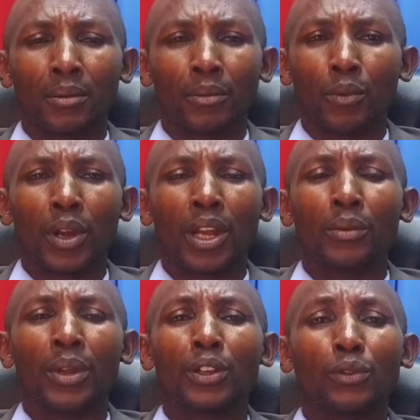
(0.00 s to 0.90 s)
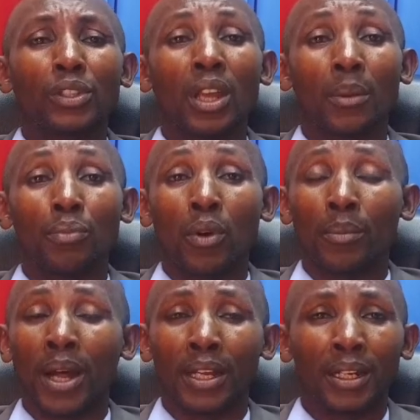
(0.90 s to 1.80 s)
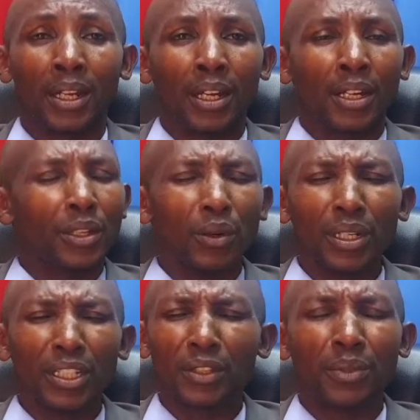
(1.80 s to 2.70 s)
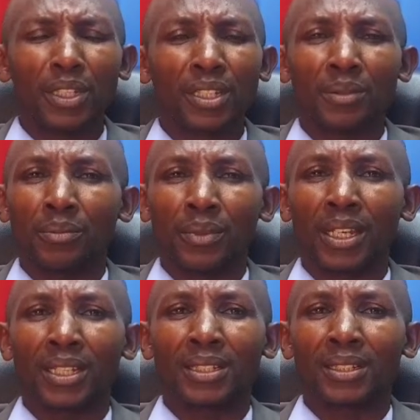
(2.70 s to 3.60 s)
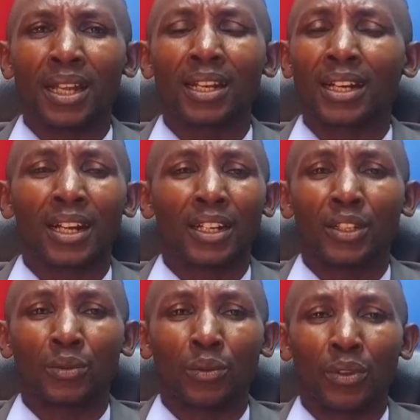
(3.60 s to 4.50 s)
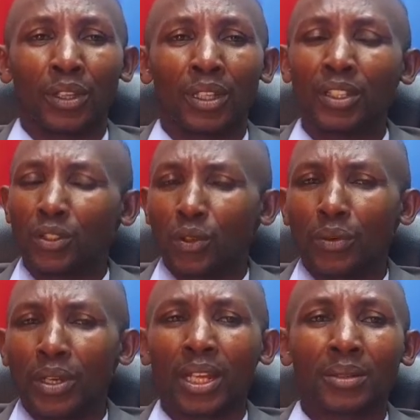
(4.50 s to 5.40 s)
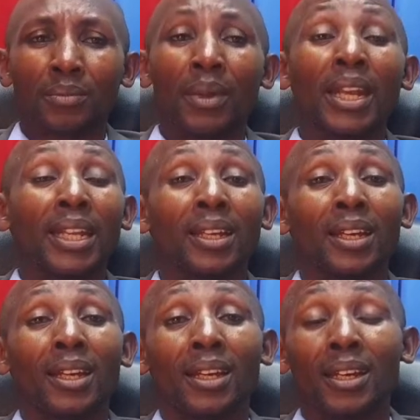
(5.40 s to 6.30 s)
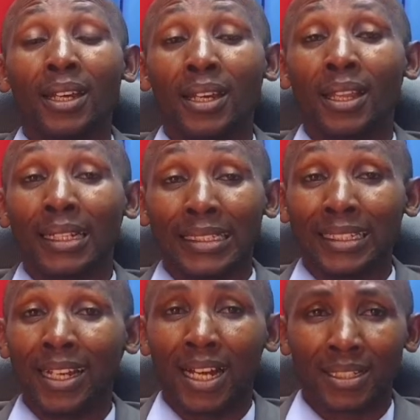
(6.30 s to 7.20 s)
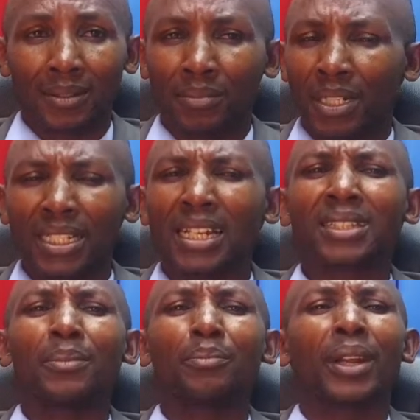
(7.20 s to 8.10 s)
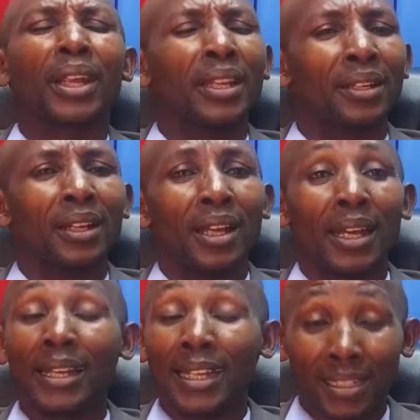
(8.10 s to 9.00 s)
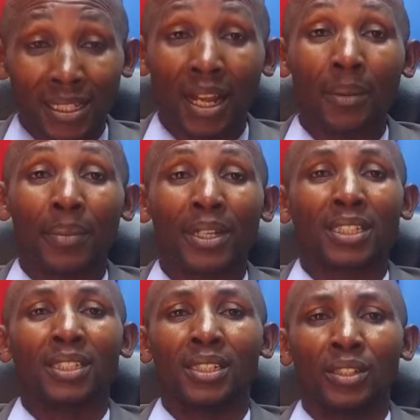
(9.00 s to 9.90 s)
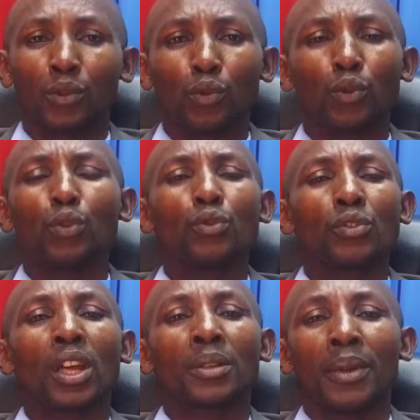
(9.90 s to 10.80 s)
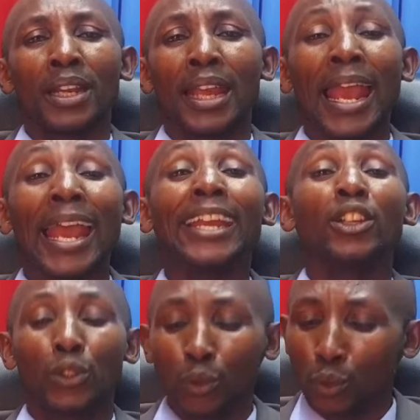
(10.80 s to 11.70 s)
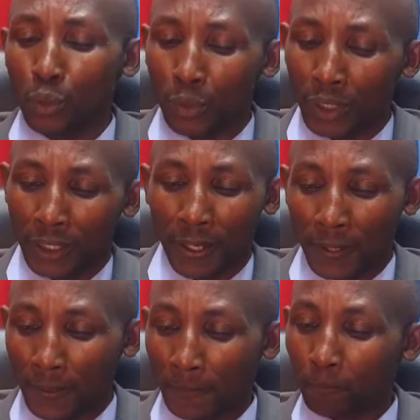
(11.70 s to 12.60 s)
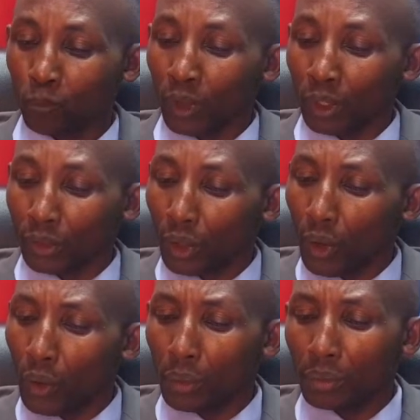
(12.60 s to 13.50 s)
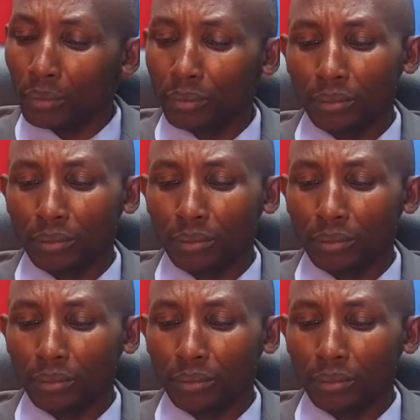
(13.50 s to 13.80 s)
when you see a poor man, don't dismiss him as uncreditworthy. It's only that money that he lacks, but he has the brain and he has the capacity to use that money and to return it. So